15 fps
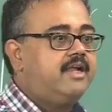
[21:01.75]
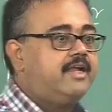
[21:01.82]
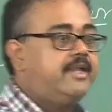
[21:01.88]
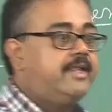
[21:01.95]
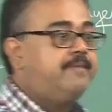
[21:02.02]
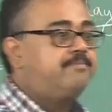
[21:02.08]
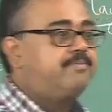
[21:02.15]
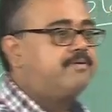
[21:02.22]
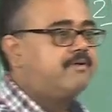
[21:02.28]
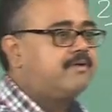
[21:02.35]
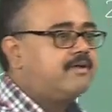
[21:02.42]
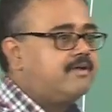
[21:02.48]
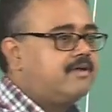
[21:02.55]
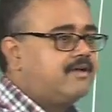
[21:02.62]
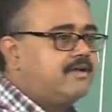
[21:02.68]
deep
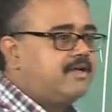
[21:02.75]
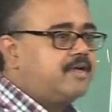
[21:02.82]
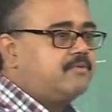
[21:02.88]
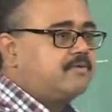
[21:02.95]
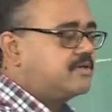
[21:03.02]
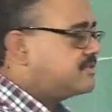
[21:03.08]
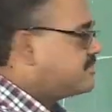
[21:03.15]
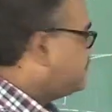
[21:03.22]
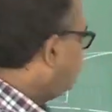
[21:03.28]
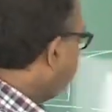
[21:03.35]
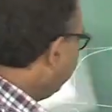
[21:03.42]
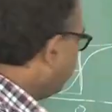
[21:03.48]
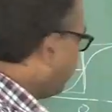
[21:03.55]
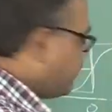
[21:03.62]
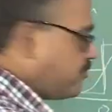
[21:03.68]
networks
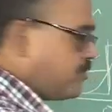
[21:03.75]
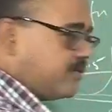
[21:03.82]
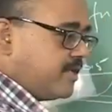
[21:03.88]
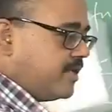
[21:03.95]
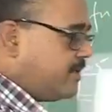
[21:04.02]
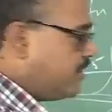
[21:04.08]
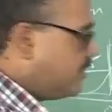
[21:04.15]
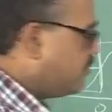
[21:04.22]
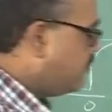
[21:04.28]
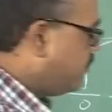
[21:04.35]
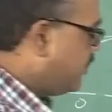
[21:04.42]
where you have more than 2